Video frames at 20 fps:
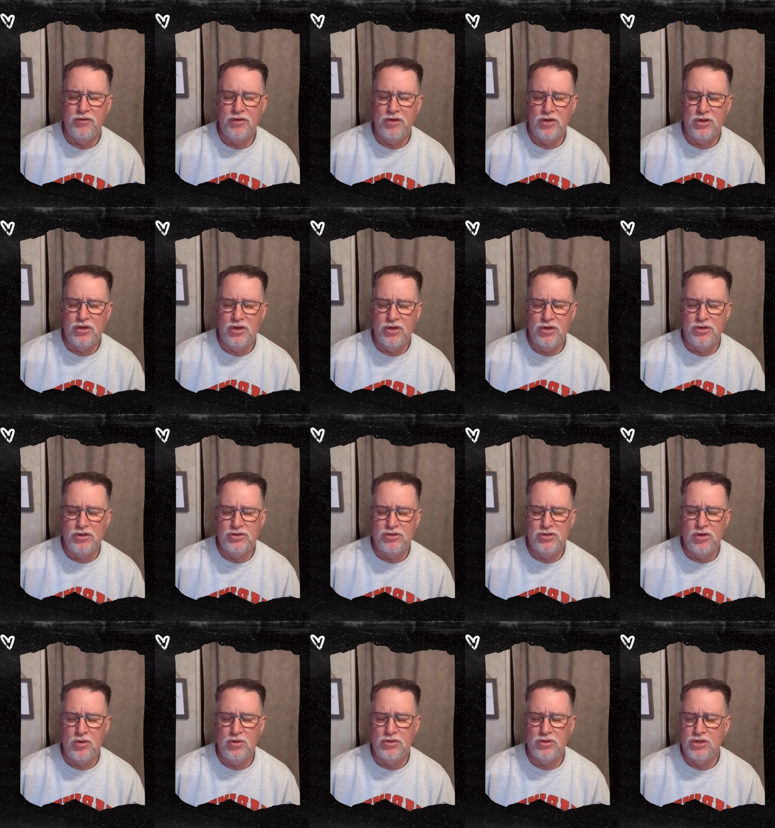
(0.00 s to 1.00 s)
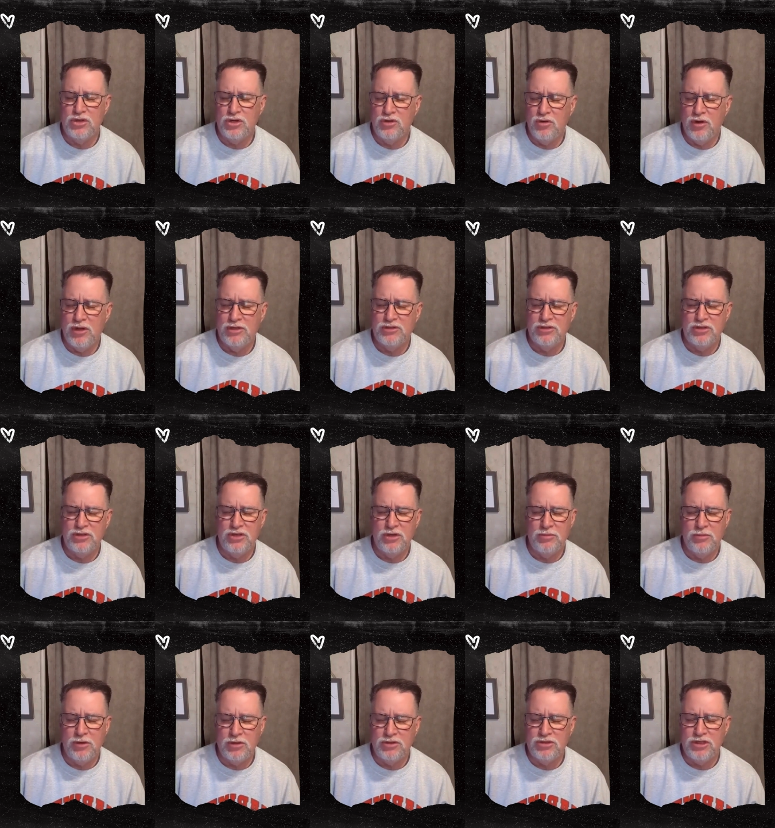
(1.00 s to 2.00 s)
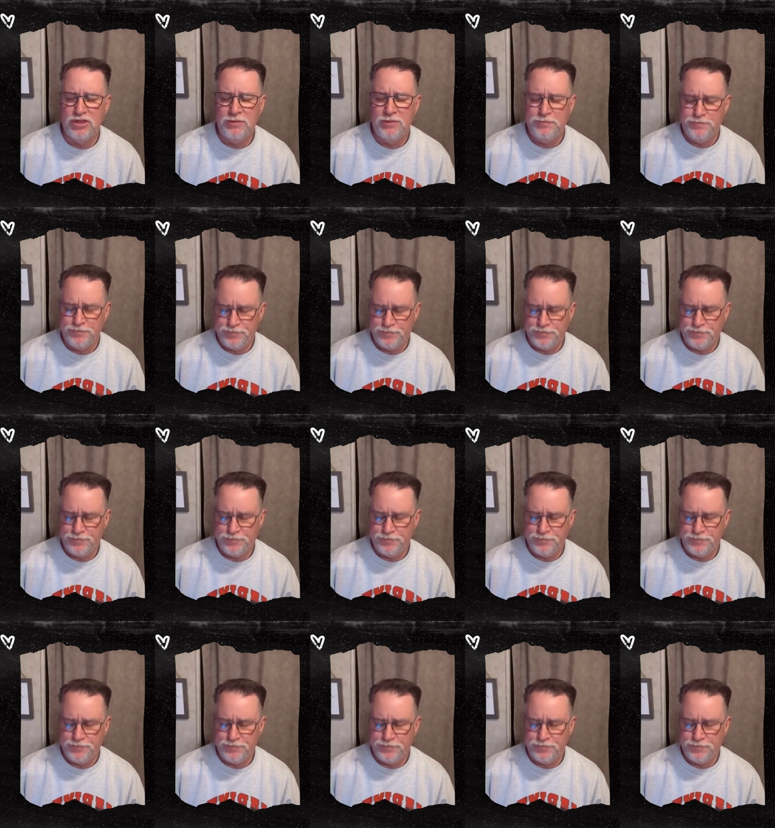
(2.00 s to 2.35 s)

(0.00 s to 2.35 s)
your goodness, Lord, your grace, and your mercy.